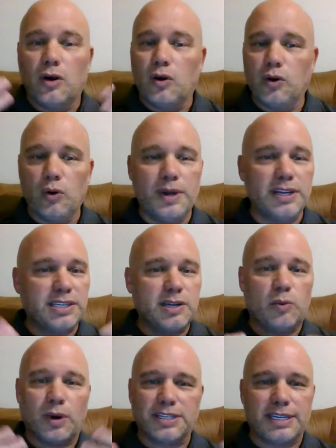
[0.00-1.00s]
Who is he?
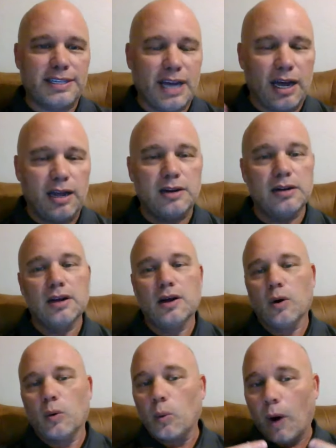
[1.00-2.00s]
What's he done?
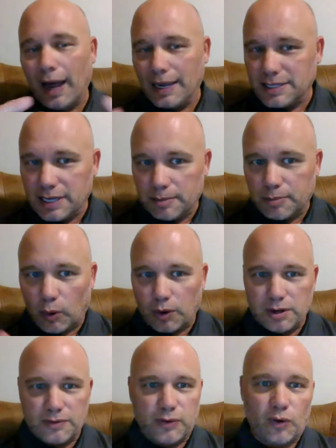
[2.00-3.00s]
Why is he
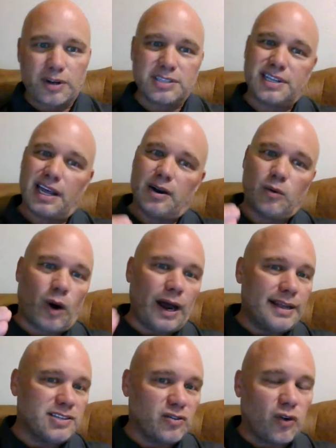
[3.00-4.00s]
important to Florida State, and why
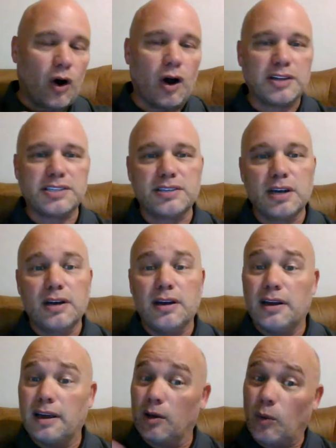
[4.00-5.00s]
it's a loss?
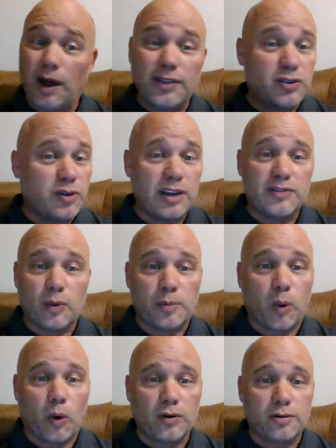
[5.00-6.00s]
And why the transfer
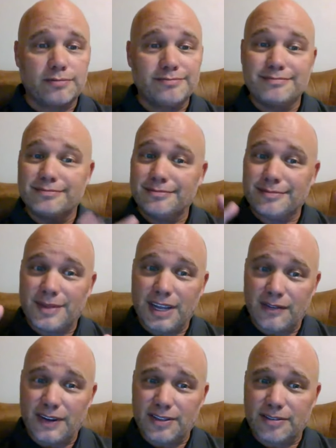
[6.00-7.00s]
portal
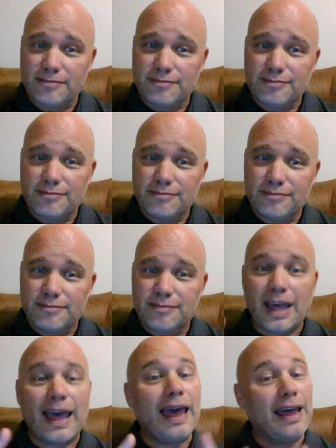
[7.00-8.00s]
giveth
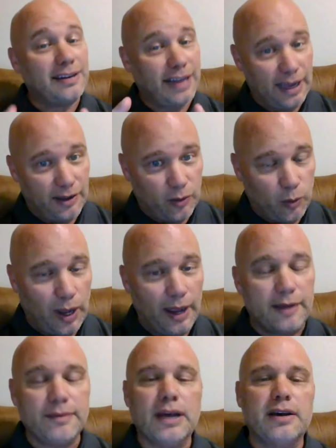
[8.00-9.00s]
and taketh away?
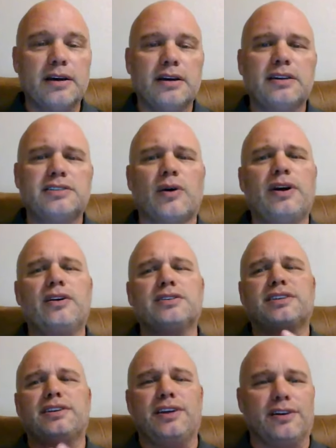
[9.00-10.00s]
So here's
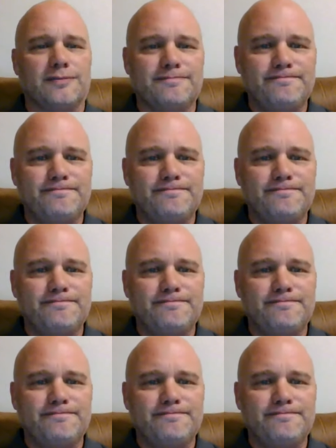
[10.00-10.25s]
the deal.